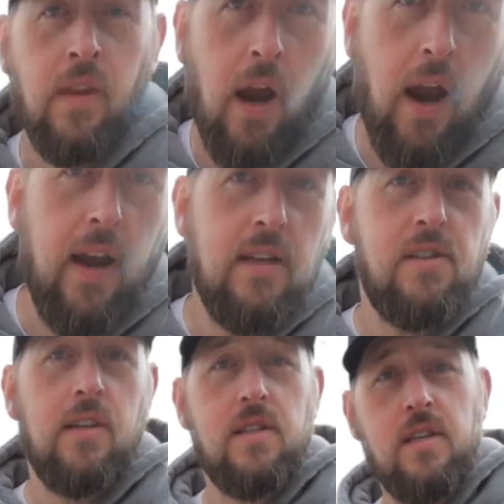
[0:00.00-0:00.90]
All right, as
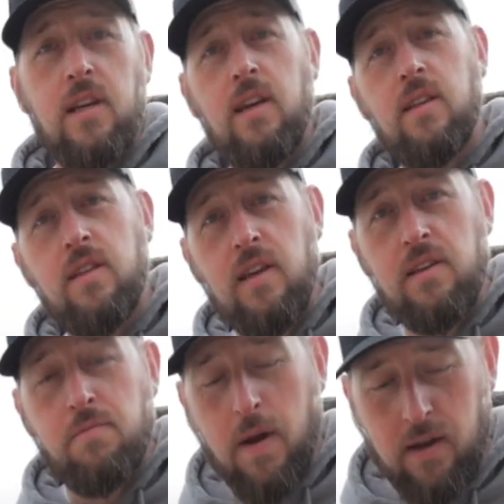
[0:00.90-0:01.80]
you can see,
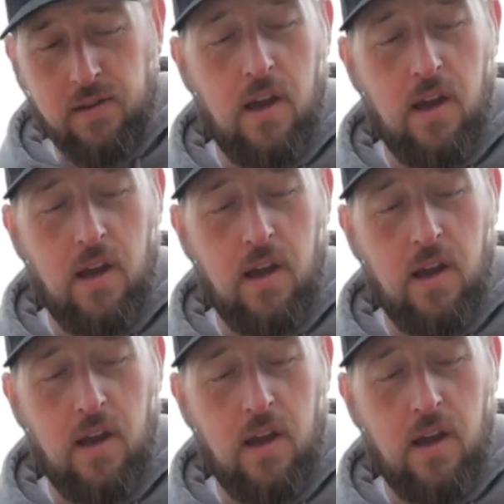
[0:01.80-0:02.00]
these mounts